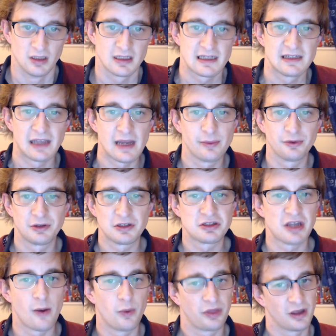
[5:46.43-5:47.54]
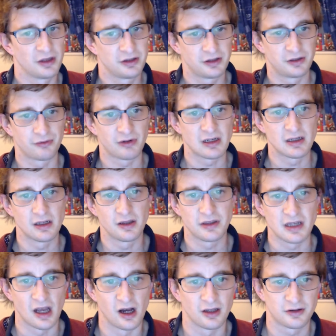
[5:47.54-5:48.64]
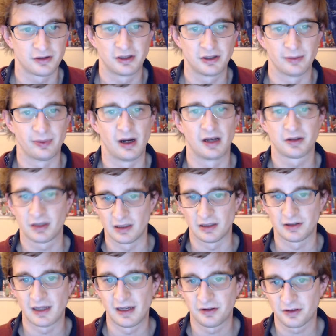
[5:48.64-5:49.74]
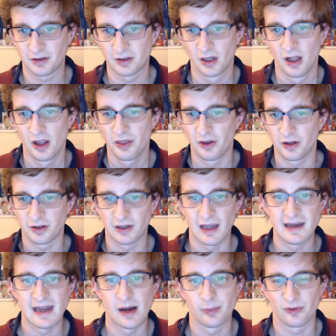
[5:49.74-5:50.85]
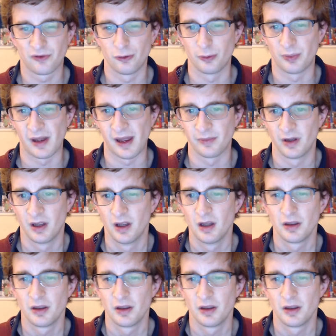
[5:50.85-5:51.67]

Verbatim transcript: She's able to share with us as the reader the answers to passing this test that is laid out before Bam,